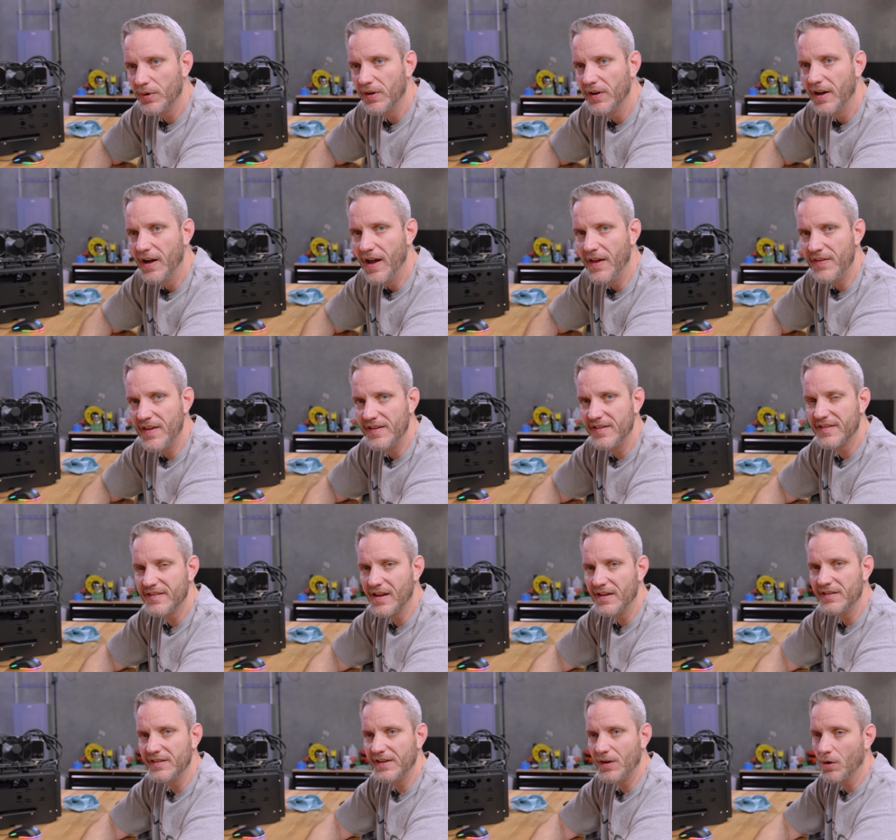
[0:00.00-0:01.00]
Yeah. And then
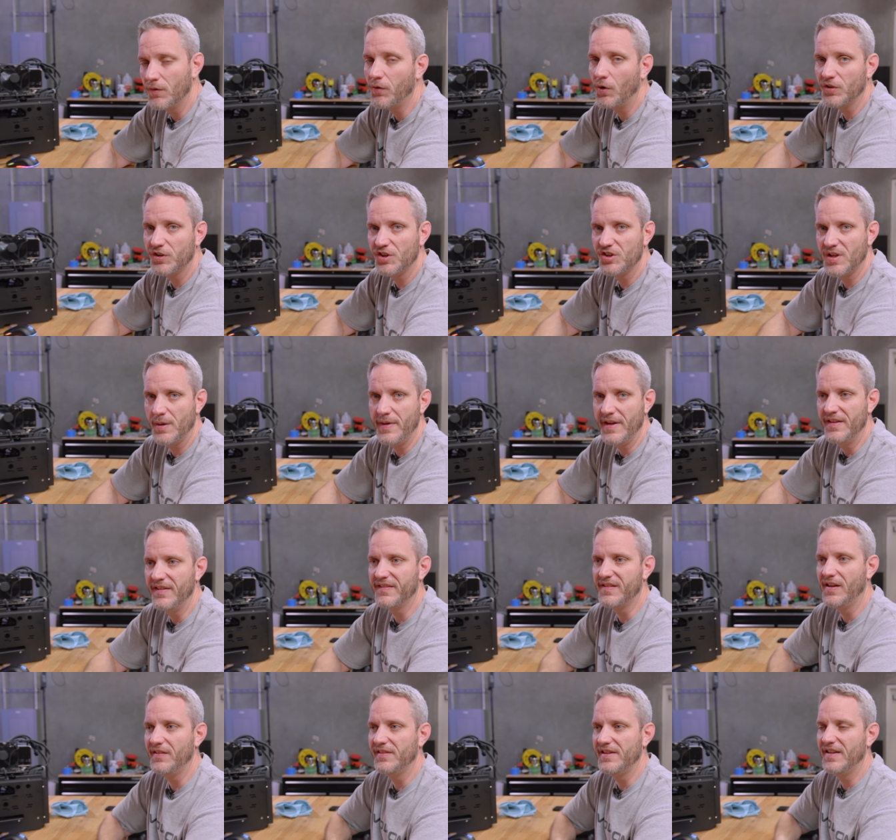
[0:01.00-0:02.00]
suddenly, or voltage limit, and
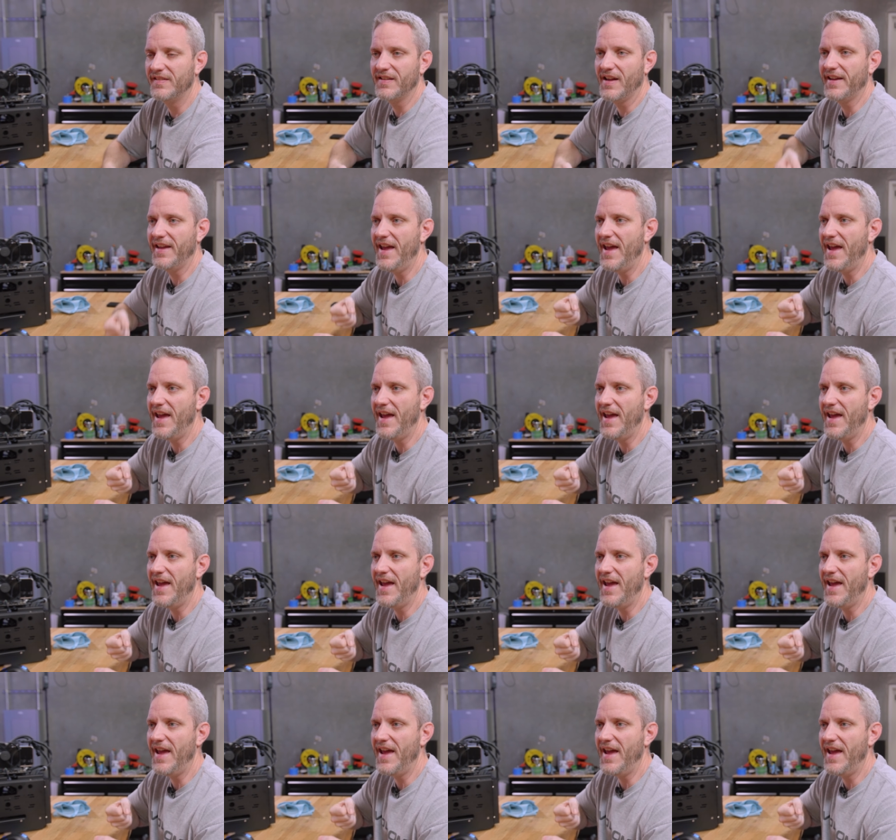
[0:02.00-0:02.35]
suddenly it's like,